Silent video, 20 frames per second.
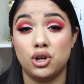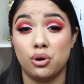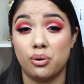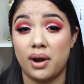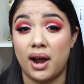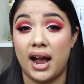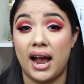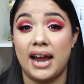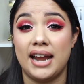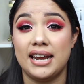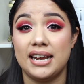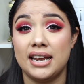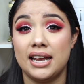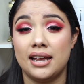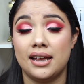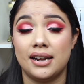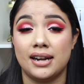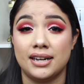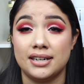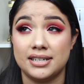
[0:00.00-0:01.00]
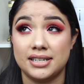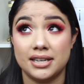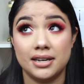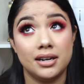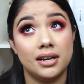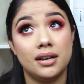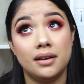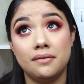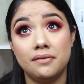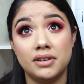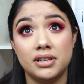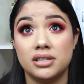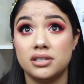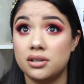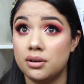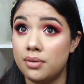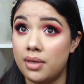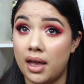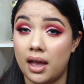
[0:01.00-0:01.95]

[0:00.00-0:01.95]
you were eyeing it and I didn't convince you